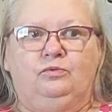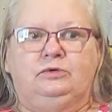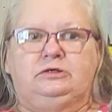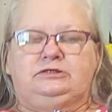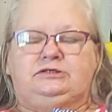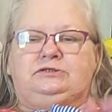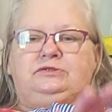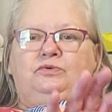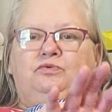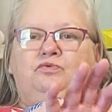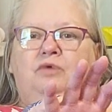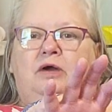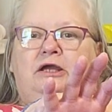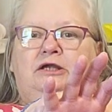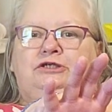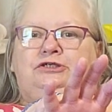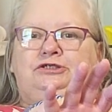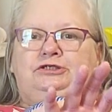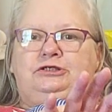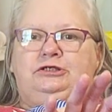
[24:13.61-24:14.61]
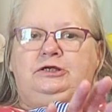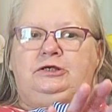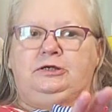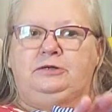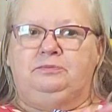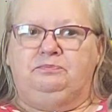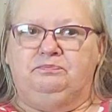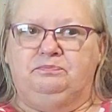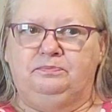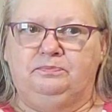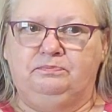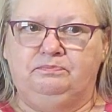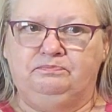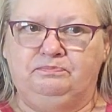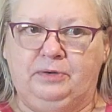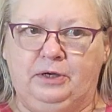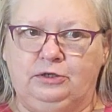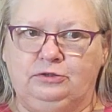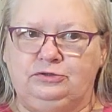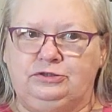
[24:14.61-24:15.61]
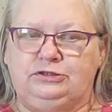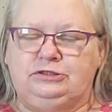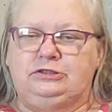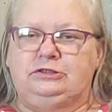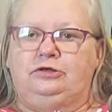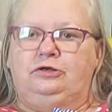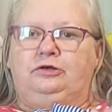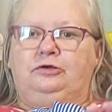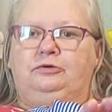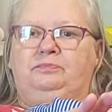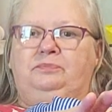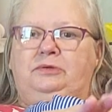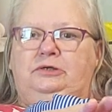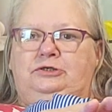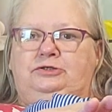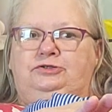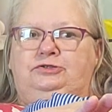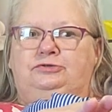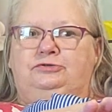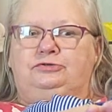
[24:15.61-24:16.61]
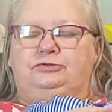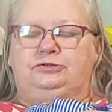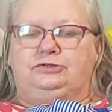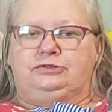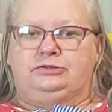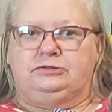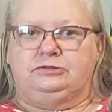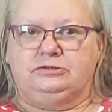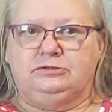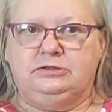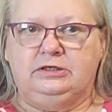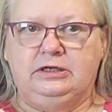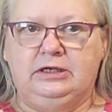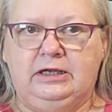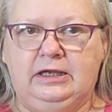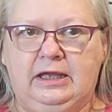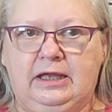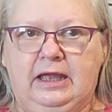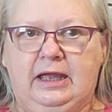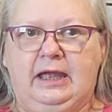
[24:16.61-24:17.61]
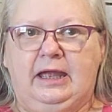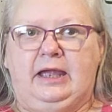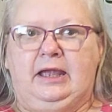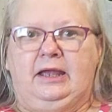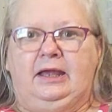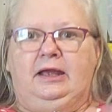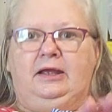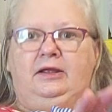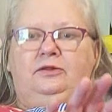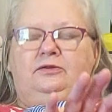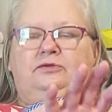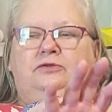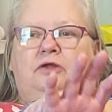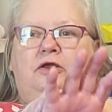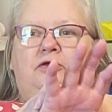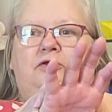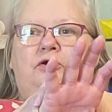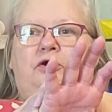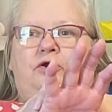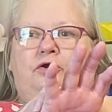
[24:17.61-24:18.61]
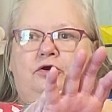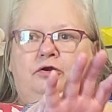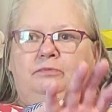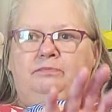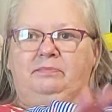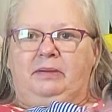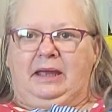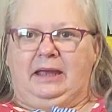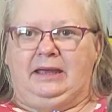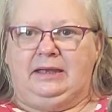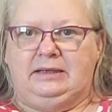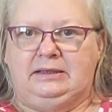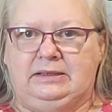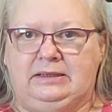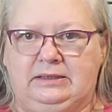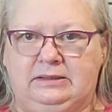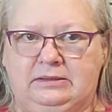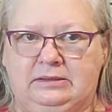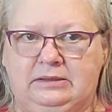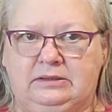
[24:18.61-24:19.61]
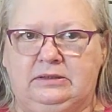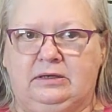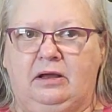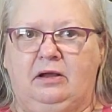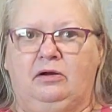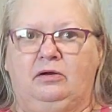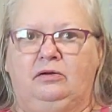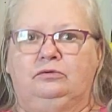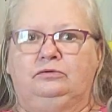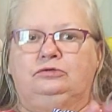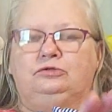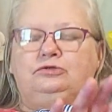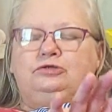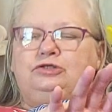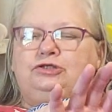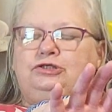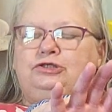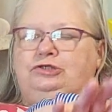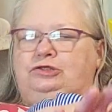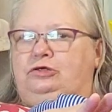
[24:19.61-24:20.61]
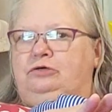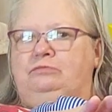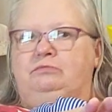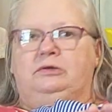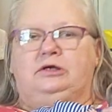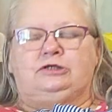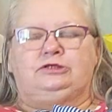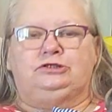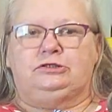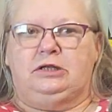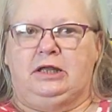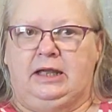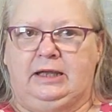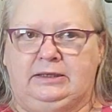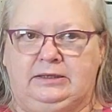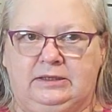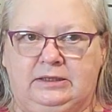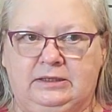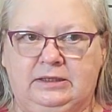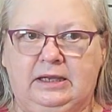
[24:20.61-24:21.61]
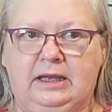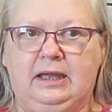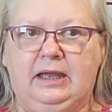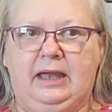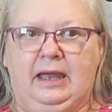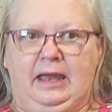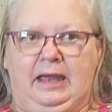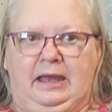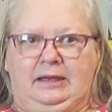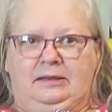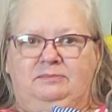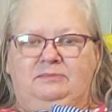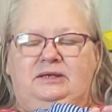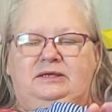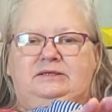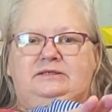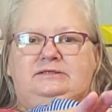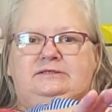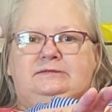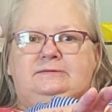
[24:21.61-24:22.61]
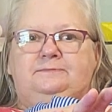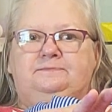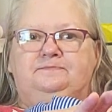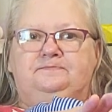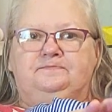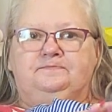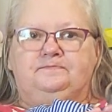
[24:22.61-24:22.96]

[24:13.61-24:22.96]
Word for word: was the way she posted her pictures and her painting and all looked so much like Amy's